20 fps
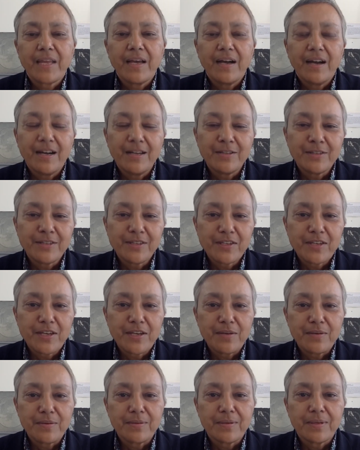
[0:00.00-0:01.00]

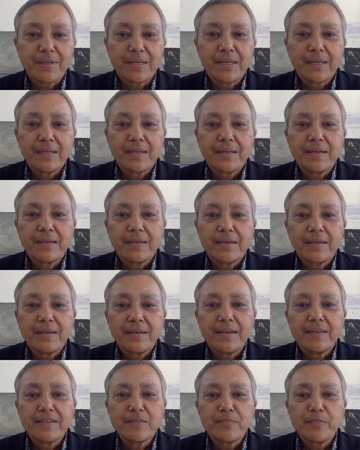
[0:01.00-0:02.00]
Undertone
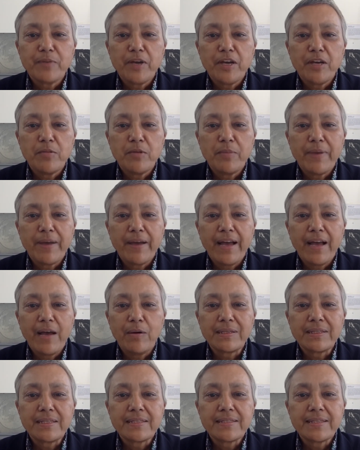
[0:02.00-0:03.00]
is a poem about how
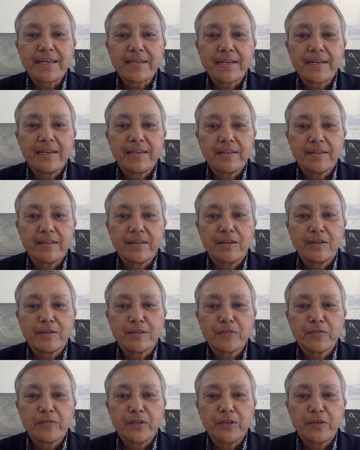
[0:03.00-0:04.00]
unsettling the
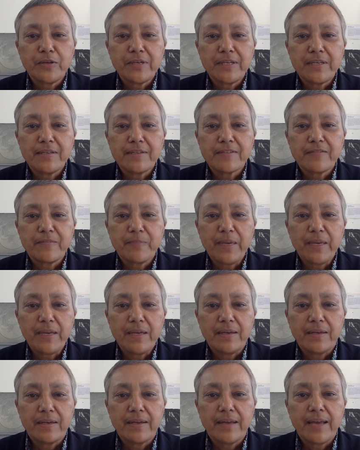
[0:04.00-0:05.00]
last few years have
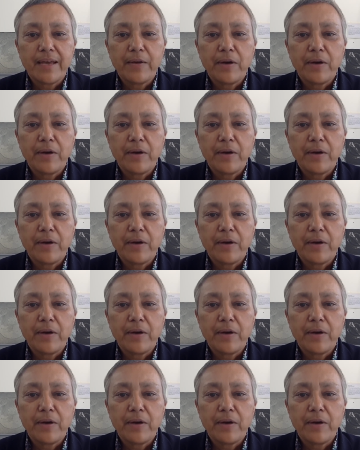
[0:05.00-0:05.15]
been and how